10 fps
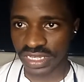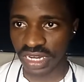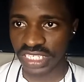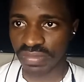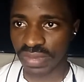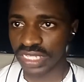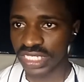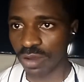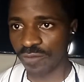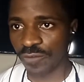facility
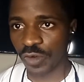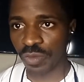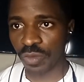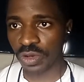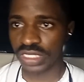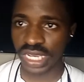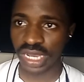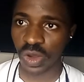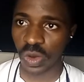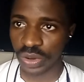manager of Full Moon
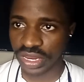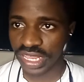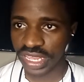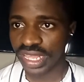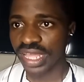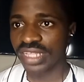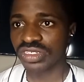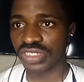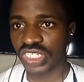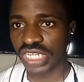Hotel Owerri
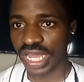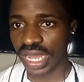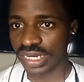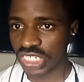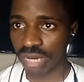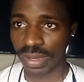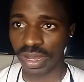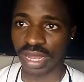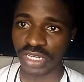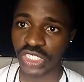to share, and they
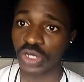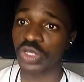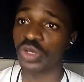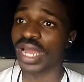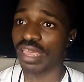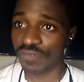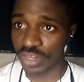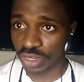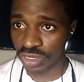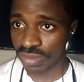showed you live
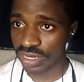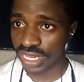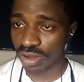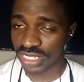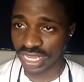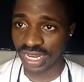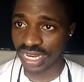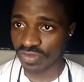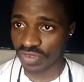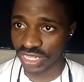videos about their
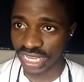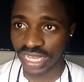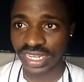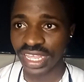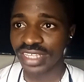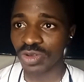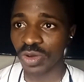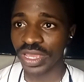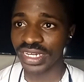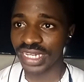hotel and everything.
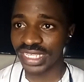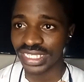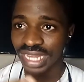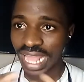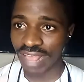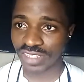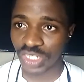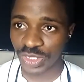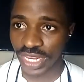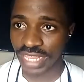So in this
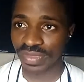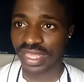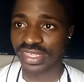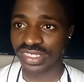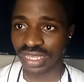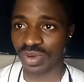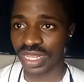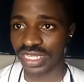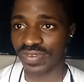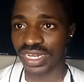live stream
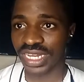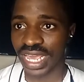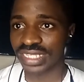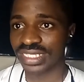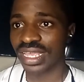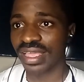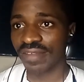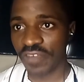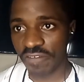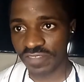series for the next
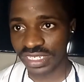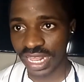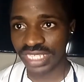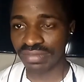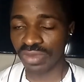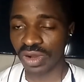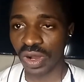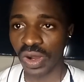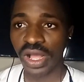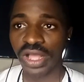50 days
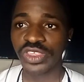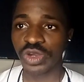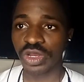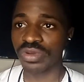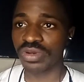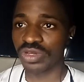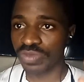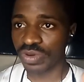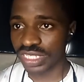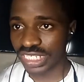more, you'll be
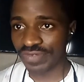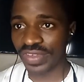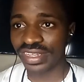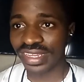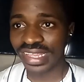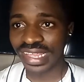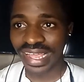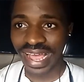receiving